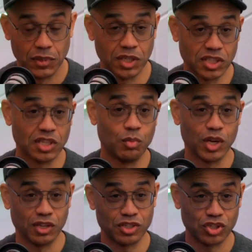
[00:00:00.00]
of the someone
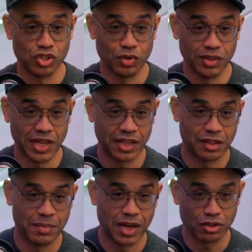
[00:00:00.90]
else is doing that,
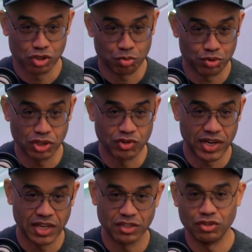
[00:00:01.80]
the models are
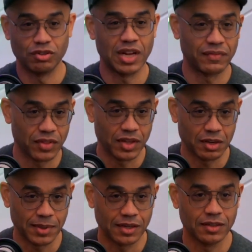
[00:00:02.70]
pre-trained, you don't have to think
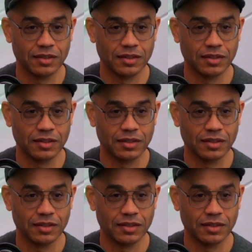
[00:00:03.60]
about it.